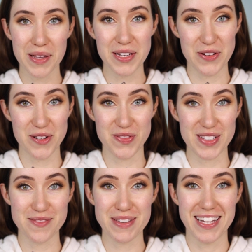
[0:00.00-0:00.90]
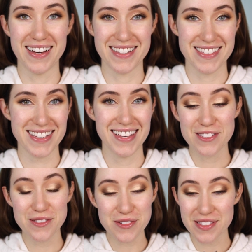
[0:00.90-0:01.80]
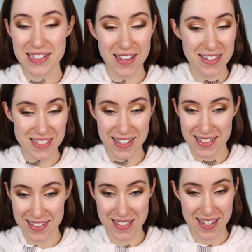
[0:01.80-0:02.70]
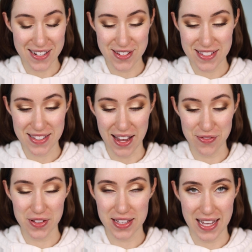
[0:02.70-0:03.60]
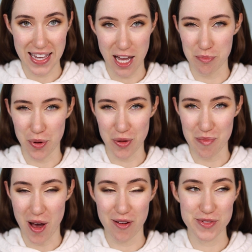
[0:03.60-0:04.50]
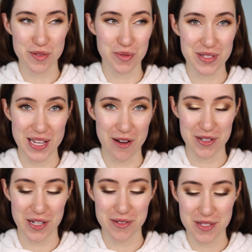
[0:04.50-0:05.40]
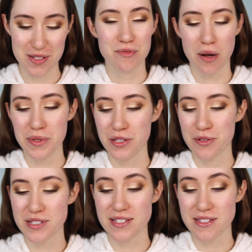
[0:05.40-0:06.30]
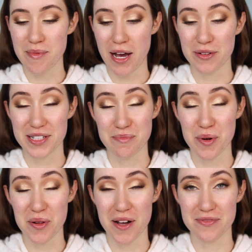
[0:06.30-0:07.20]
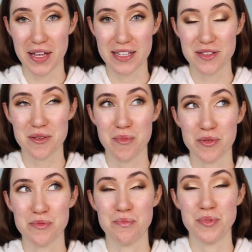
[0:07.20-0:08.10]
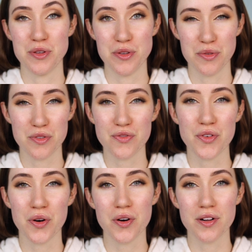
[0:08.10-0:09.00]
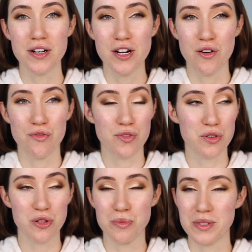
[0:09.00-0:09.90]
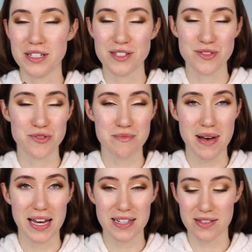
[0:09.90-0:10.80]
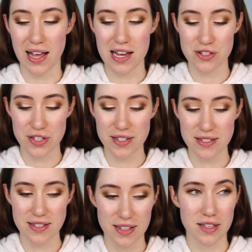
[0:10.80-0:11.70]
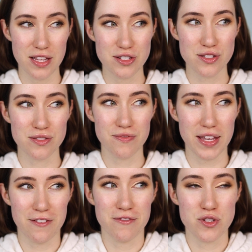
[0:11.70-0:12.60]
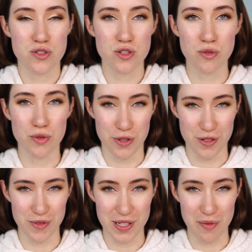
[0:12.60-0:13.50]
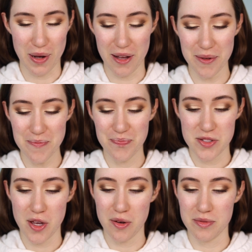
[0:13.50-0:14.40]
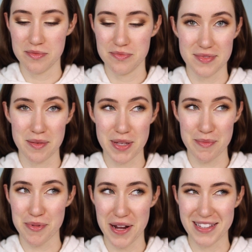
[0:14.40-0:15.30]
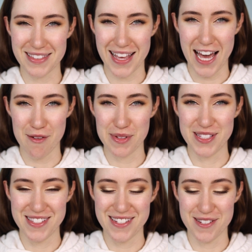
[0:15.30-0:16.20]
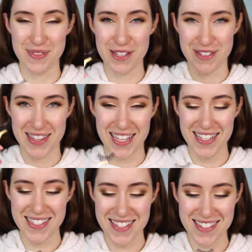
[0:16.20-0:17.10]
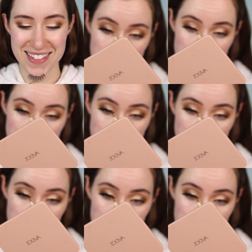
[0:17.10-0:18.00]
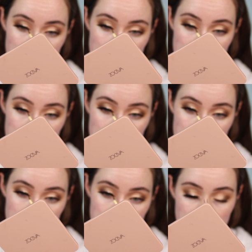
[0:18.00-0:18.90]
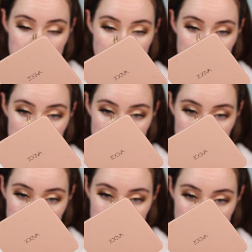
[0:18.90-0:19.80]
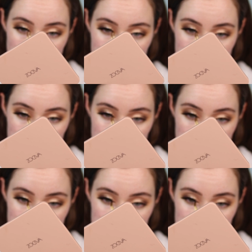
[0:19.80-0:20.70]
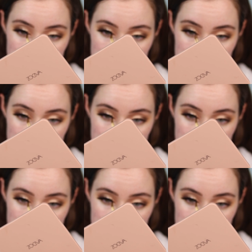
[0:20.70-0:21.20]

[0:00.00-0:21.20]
I'm like nervous because usually lashes like this, I just, I feel like I can't pull them off. So we'll see how it goes. RawBeauty Kristi somehow can pull off like the most beautiful, voluminous, dramatic lashes. And they just like suit her really well. So I'm like praying that that happens to me with this. Okay, we're applying. I'm not really able to talk much while I do this.